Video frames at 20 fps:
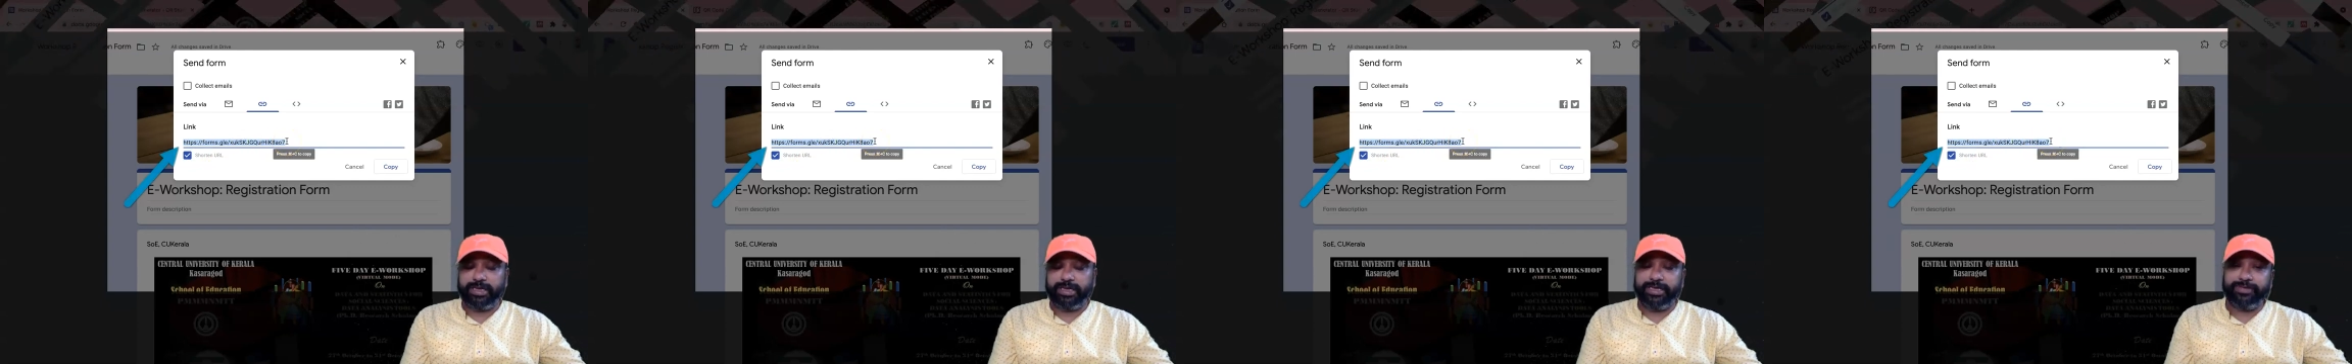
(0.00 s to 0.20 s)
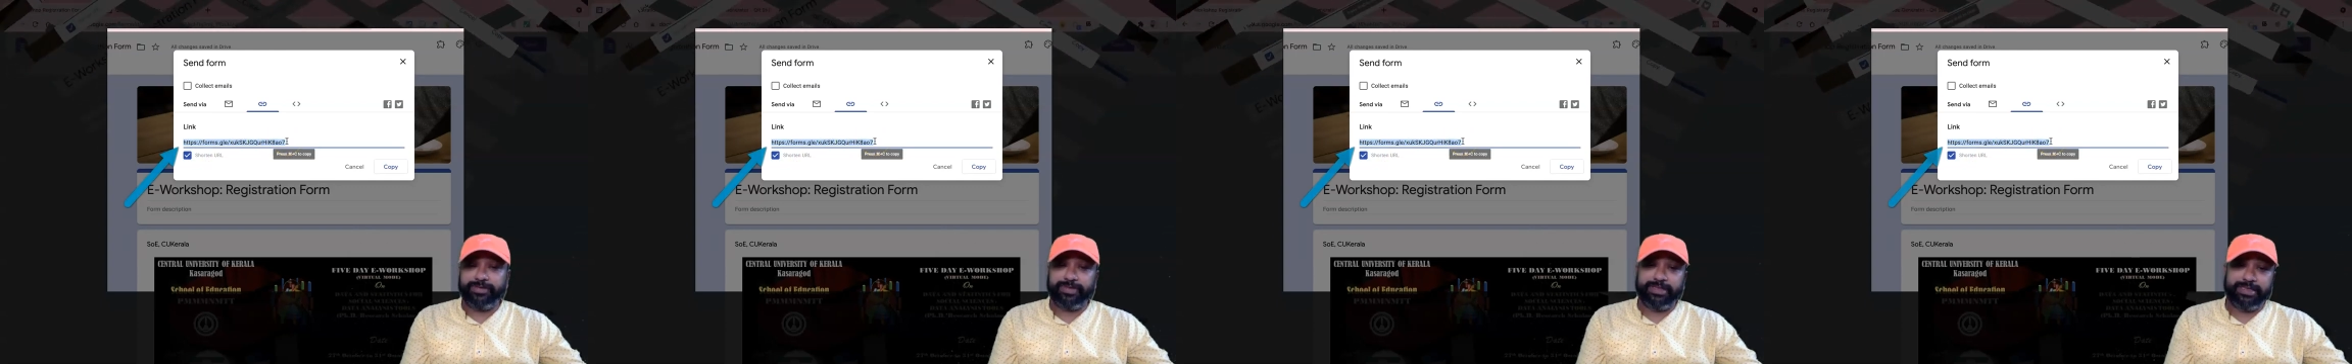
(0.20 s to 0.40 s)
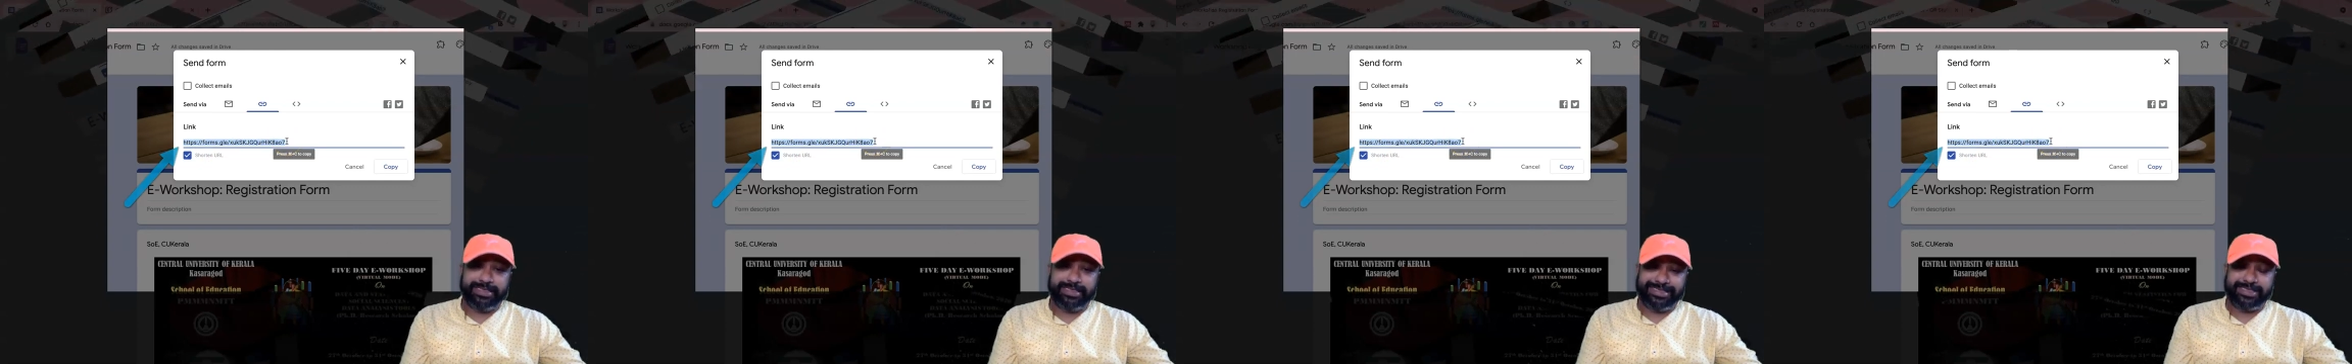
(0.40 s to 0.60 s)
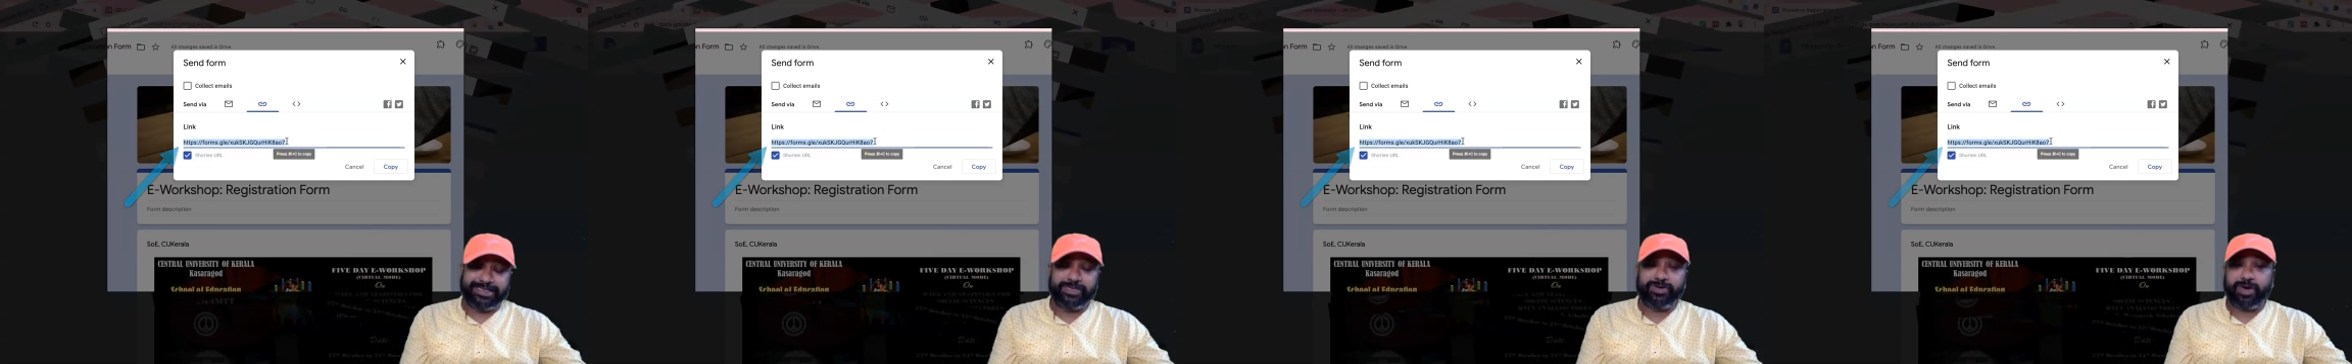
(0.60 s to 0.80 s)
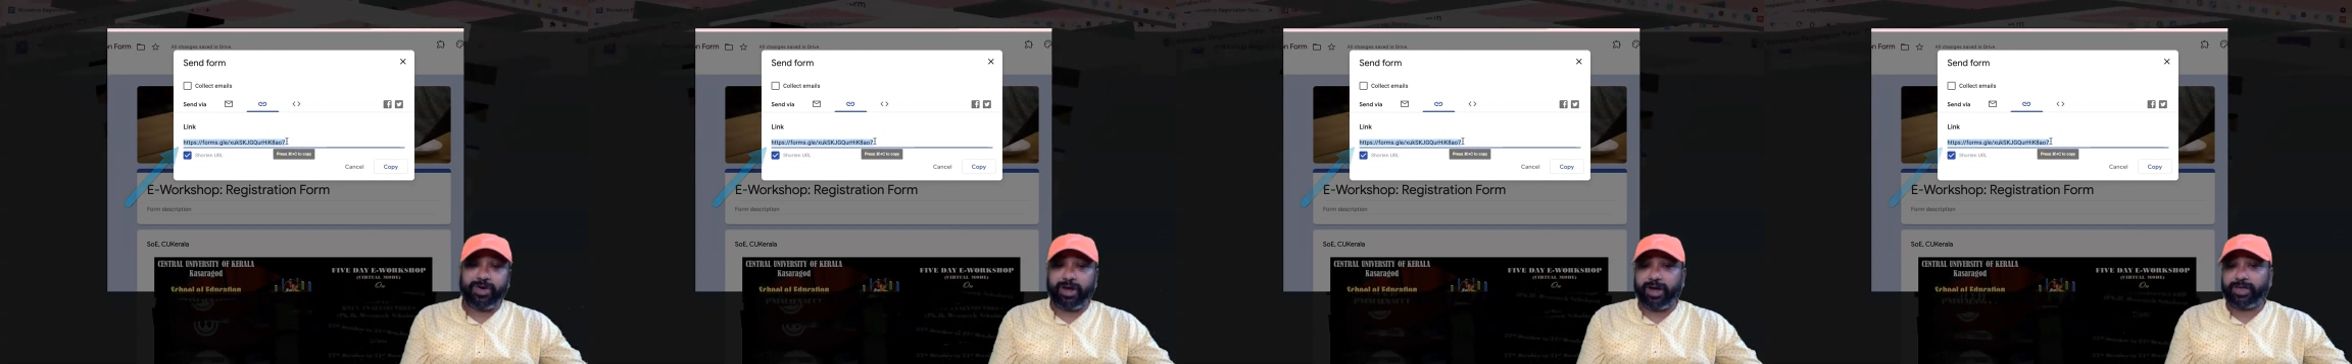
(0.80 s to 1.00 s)
Even this
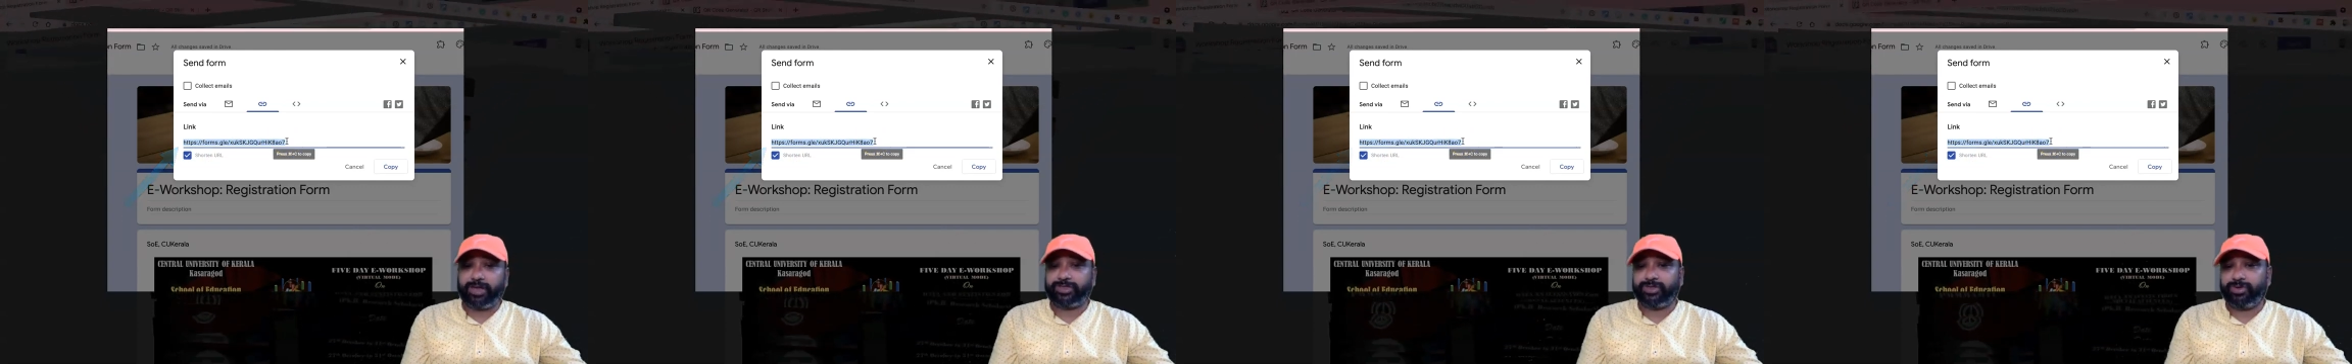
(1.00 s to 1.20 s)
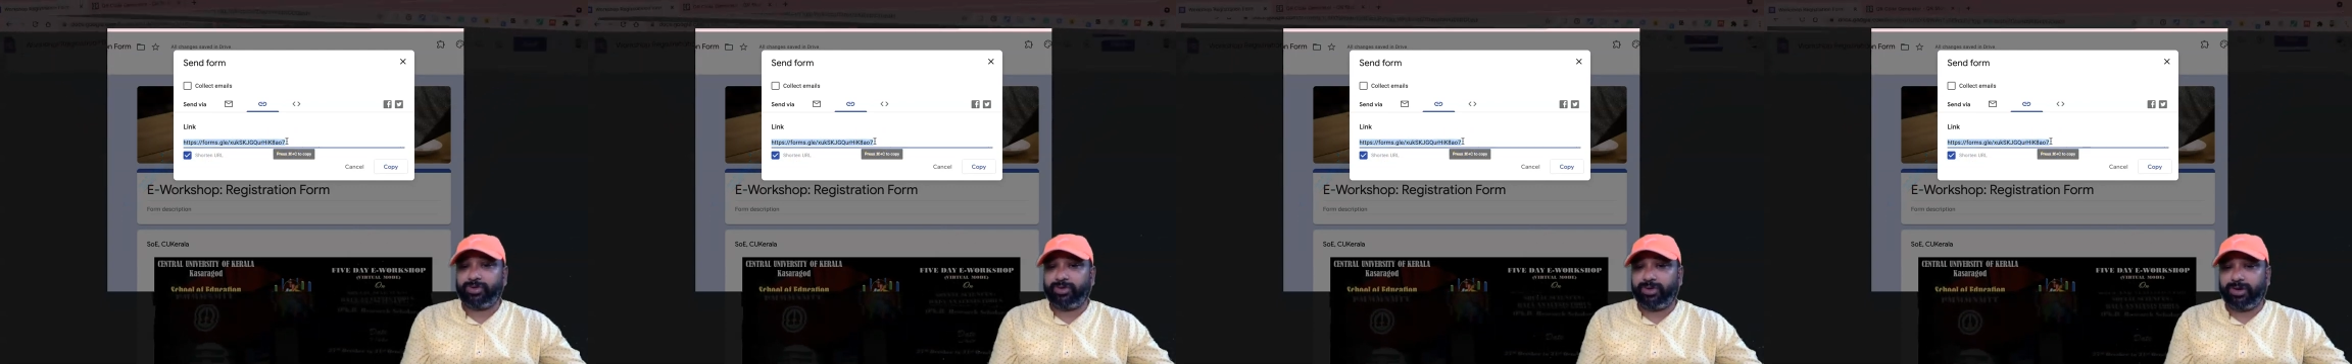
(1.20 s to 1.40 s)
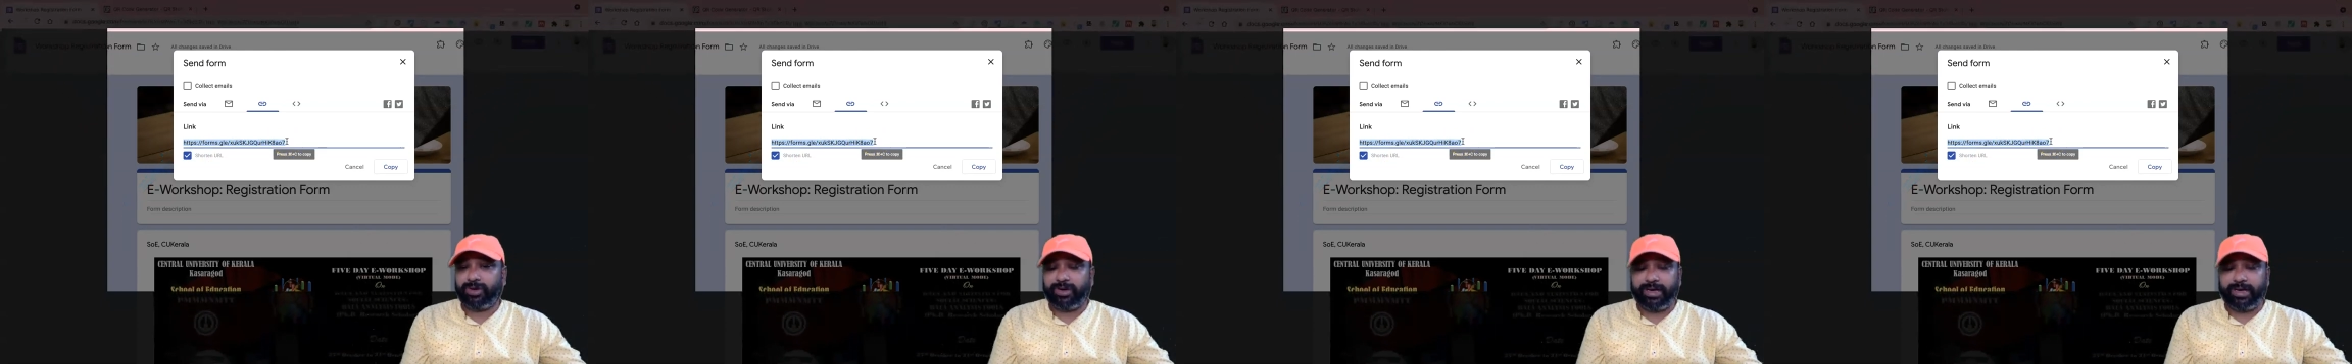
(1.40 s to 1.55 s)
URL also